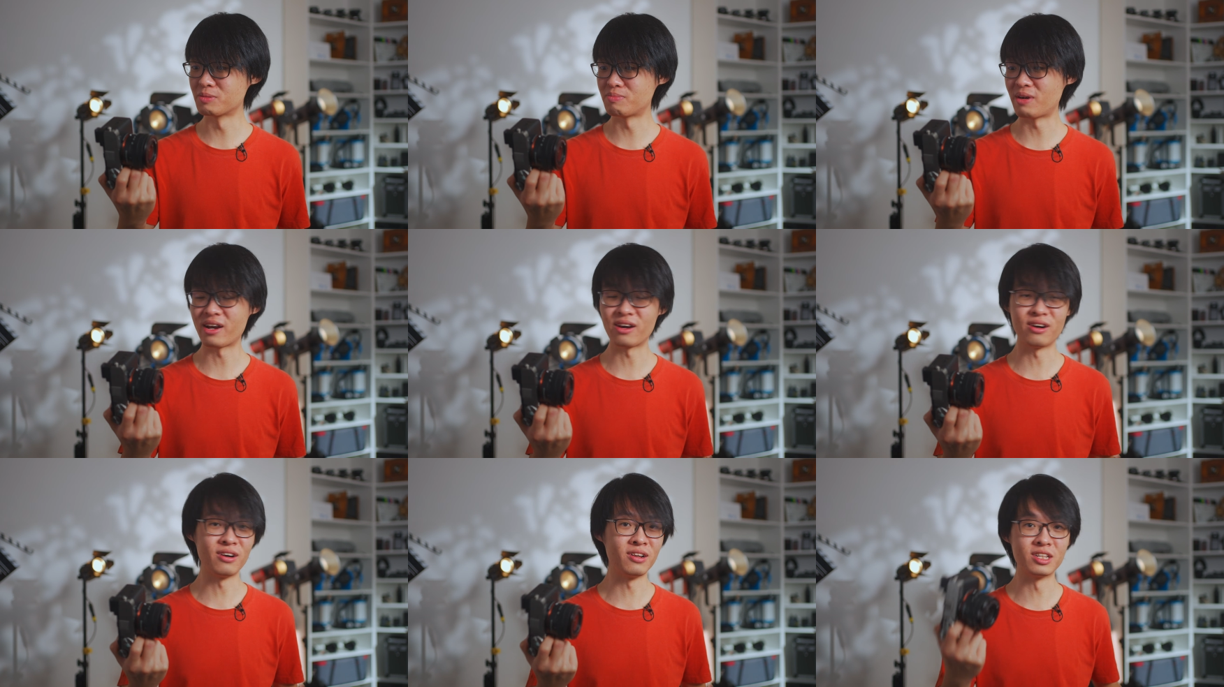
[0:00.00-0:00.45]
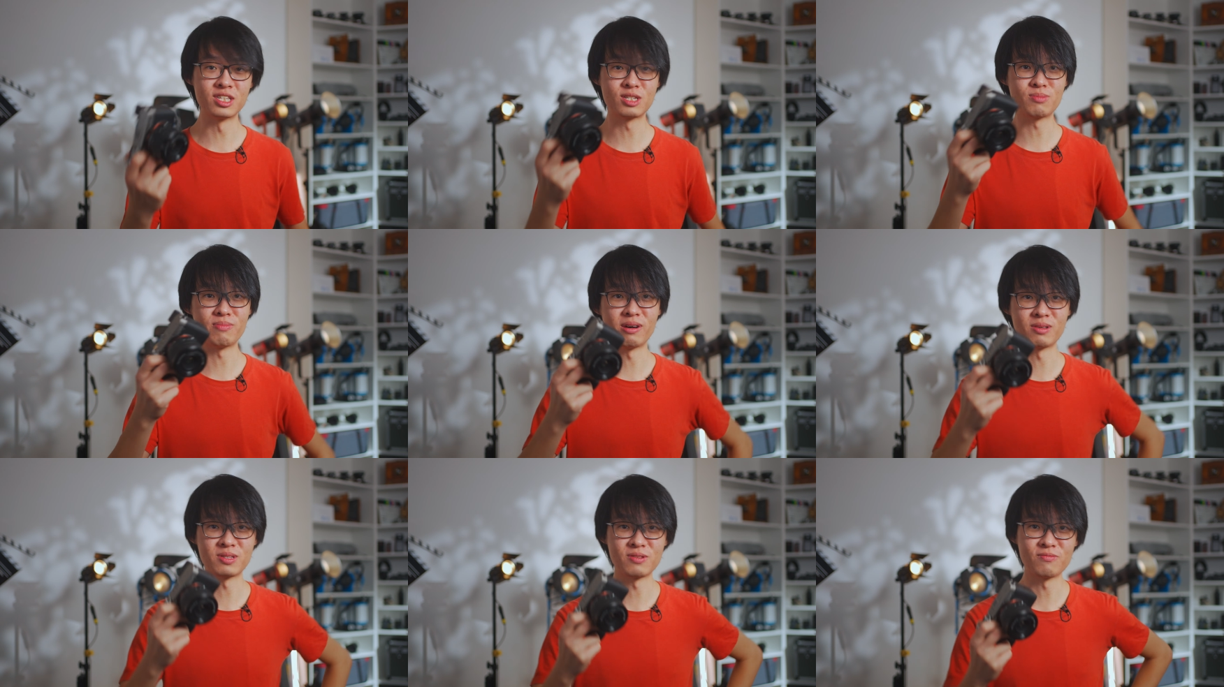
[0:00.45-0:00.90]
by all its
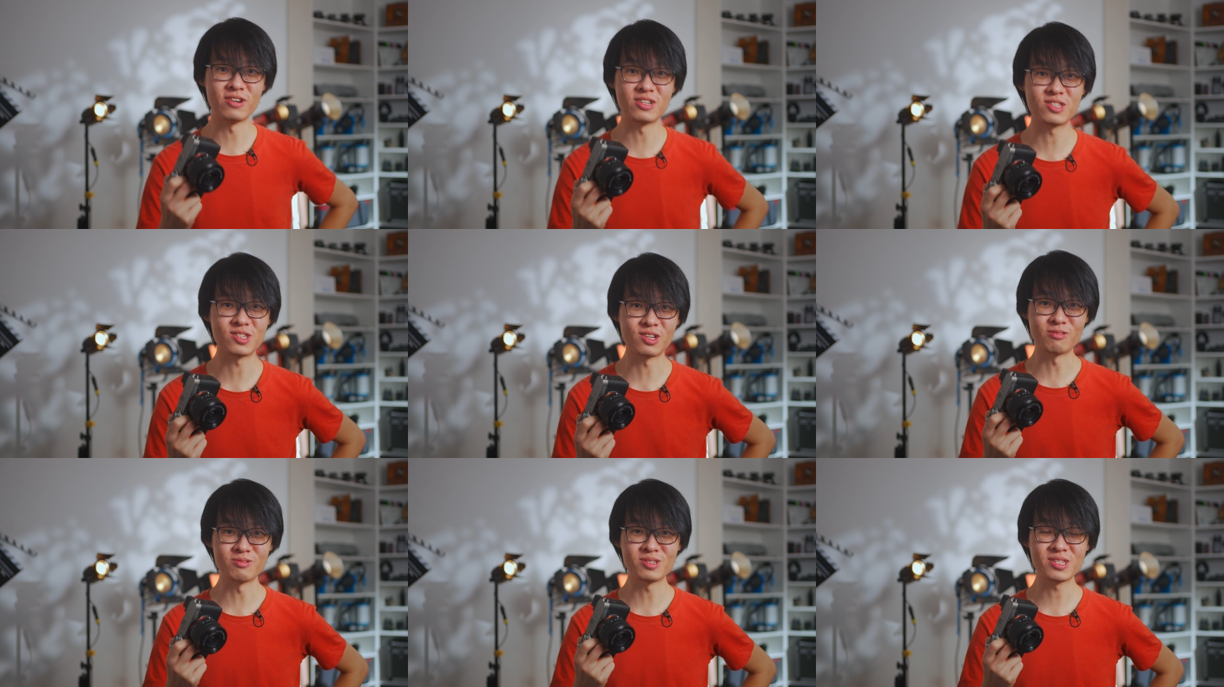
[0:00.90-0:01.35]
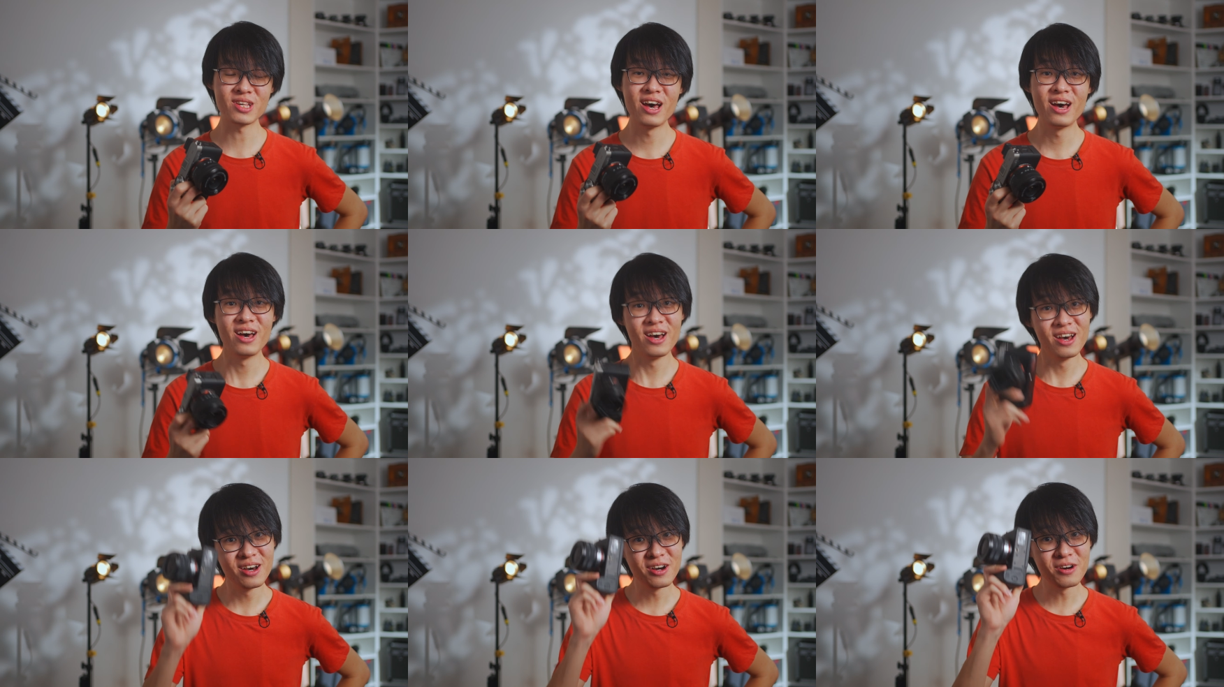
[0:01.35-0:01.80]
bells and whistles.
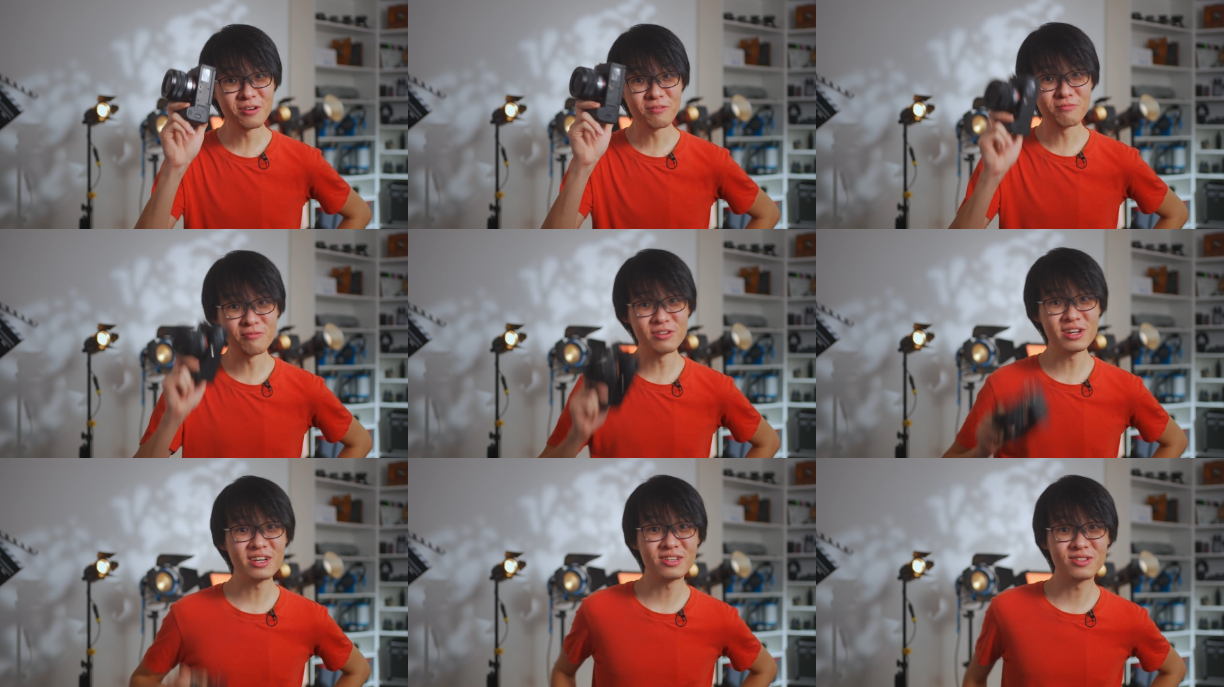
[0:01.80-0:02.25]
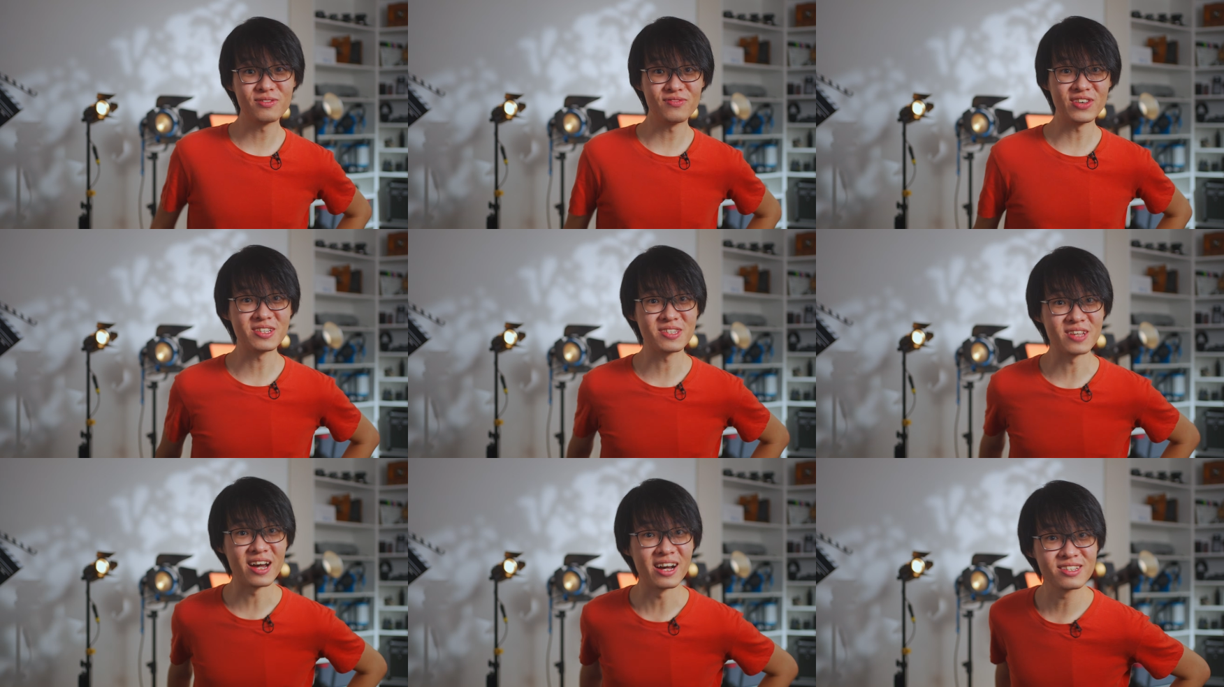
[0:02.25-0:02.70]
We're here to
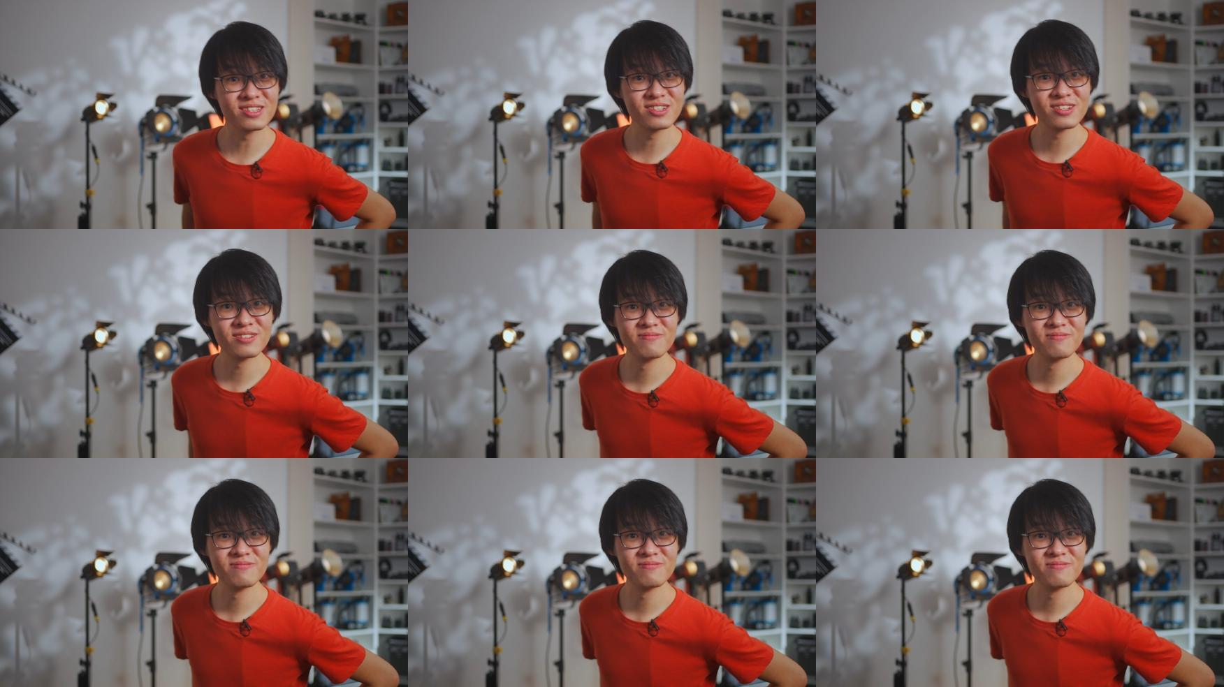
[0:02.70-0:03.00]
fix that.